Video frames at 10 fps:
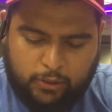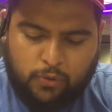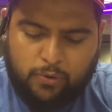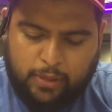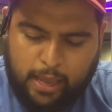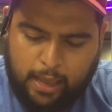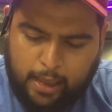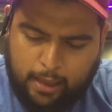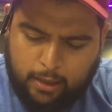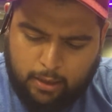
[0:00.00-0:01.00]
2 of
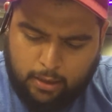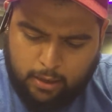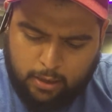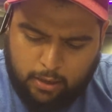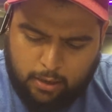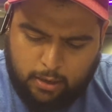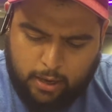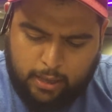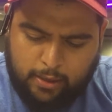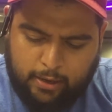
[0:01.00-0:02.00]
that.
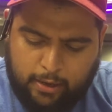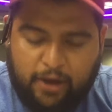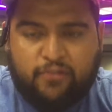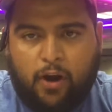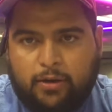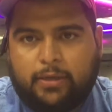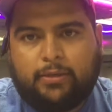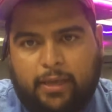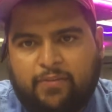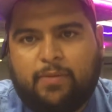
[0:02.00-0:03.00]
And then Layer of
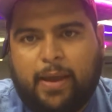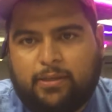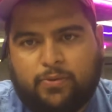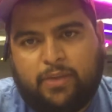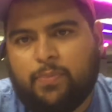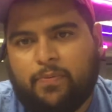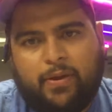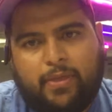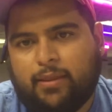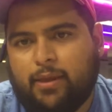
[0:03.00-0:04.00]
Darkness, evenly matched was MVP
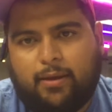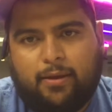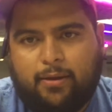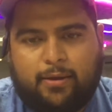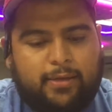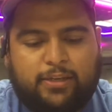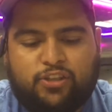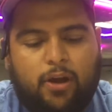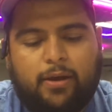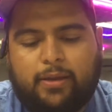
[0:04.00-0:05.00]
in that deck because I
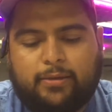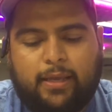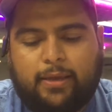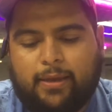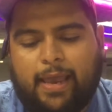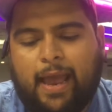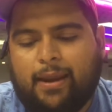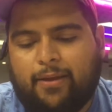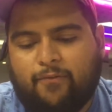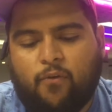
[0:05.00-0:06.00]
just saw it and it was like he had
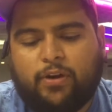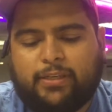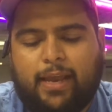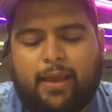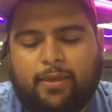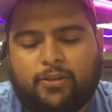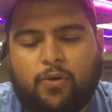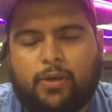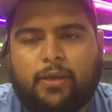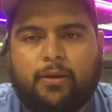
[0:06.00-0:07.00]
like 4 set and a
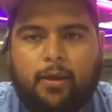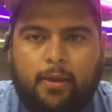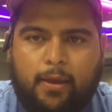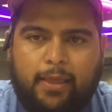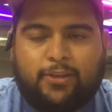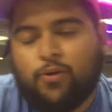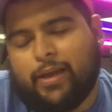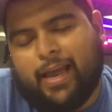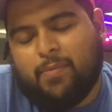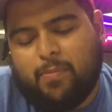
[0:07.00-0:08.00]
token. The
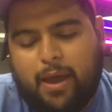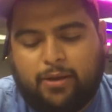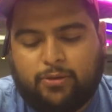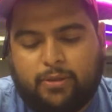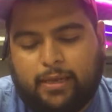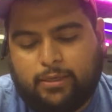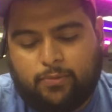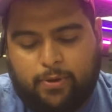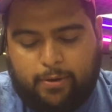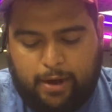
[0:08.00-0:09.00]
token can't be banished, so that just went.